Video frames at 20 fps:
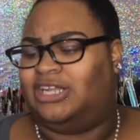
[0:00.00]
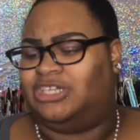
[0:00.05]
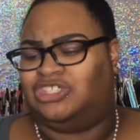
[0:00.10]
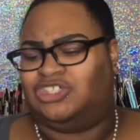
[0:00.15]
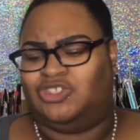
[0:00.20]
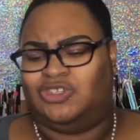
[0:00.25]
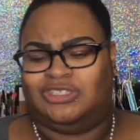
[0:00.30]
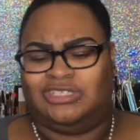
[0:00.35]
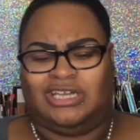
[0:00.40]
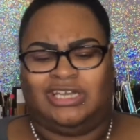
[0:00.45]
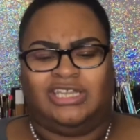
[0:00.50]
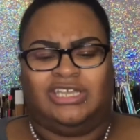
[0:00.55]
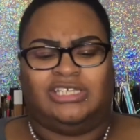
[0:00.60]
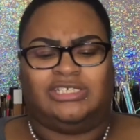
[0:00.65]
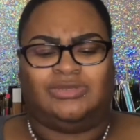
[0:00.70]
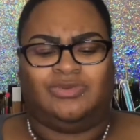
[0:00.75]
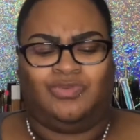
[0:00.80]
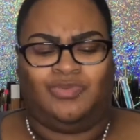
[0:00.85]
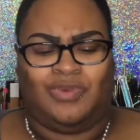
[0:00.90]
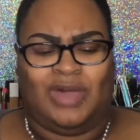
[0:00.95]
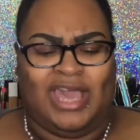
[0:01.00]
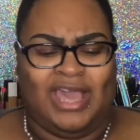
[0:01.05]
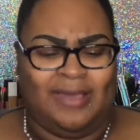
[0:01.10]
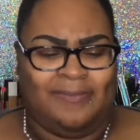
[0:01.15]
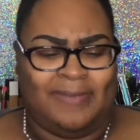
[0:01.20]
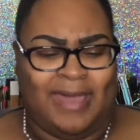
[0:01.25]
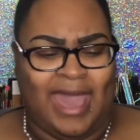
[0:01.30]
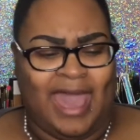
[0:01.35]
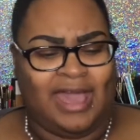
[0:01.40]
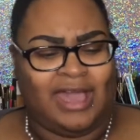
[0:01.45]
I showed y'all this way
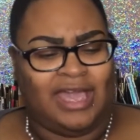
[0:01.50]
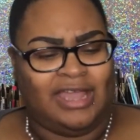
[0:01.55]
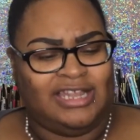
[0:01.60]
back.